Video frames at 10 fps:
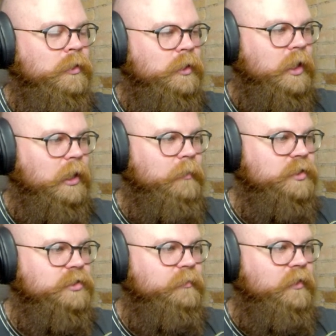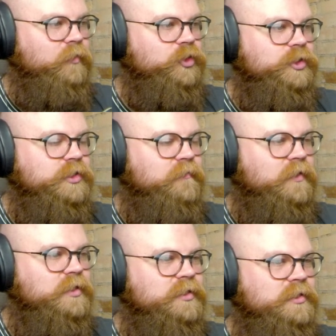god i made so many versions of
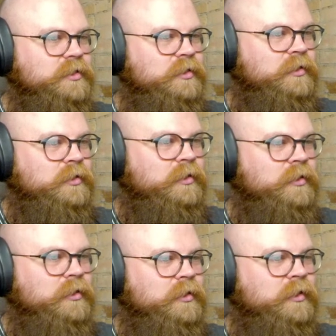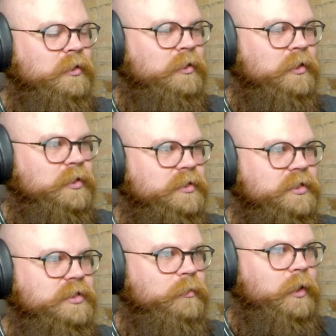this is
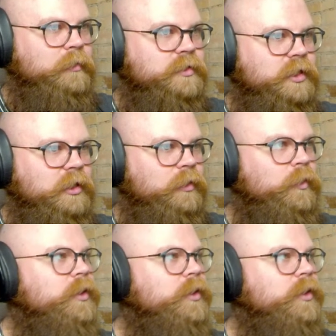this the one i was gonna what